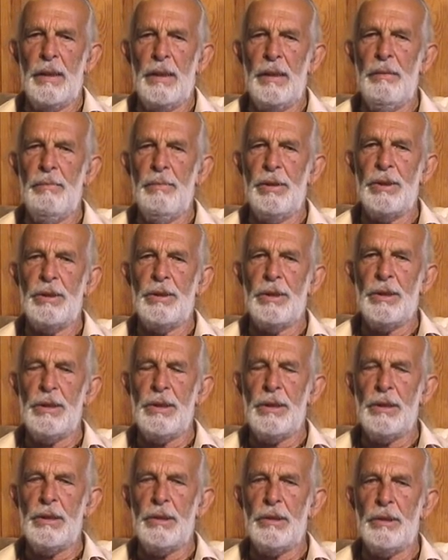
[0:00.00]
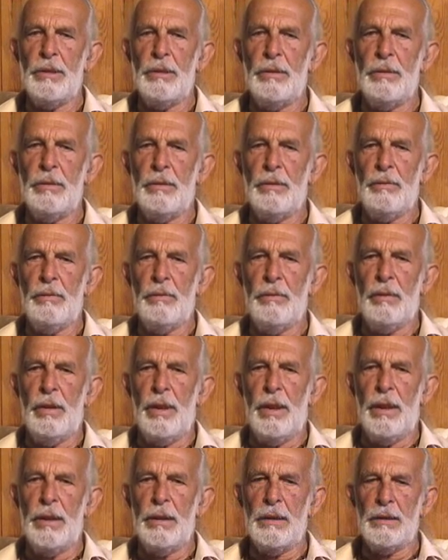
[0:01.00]
images,
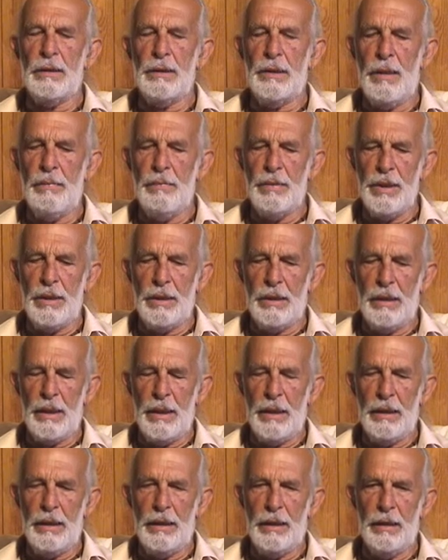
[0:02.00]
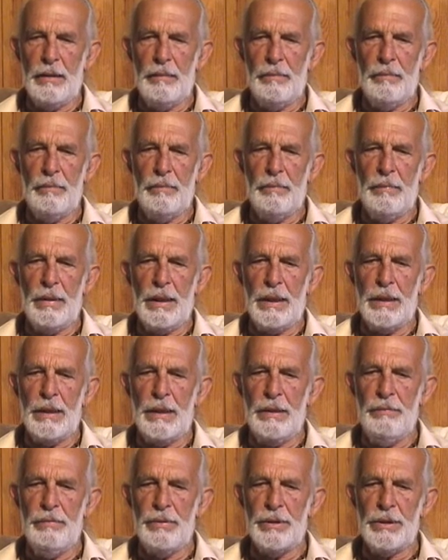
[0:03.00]
are something like a
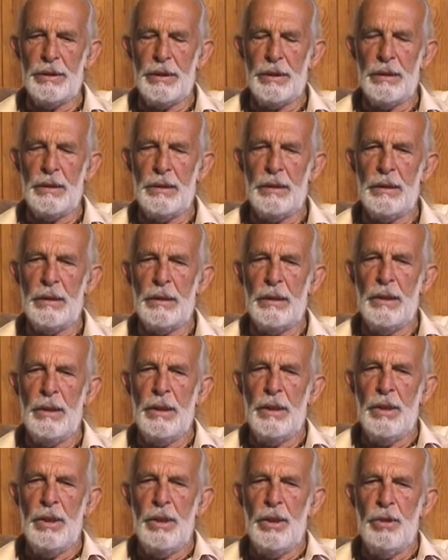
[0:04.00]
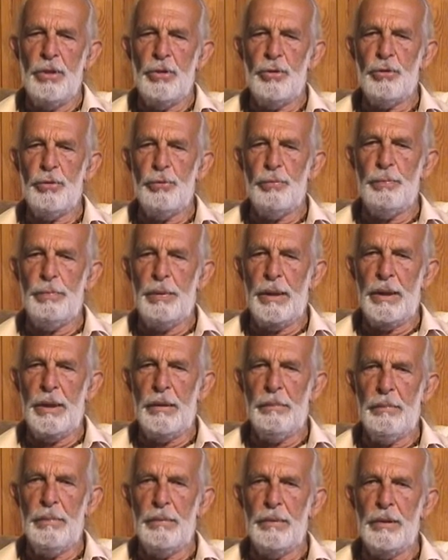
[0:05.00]
magnificent,
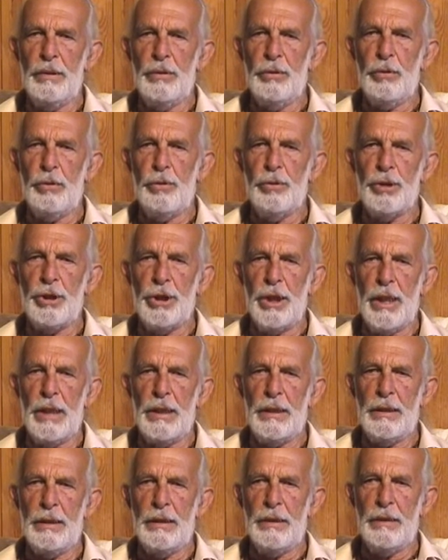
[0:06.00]
superb Rochard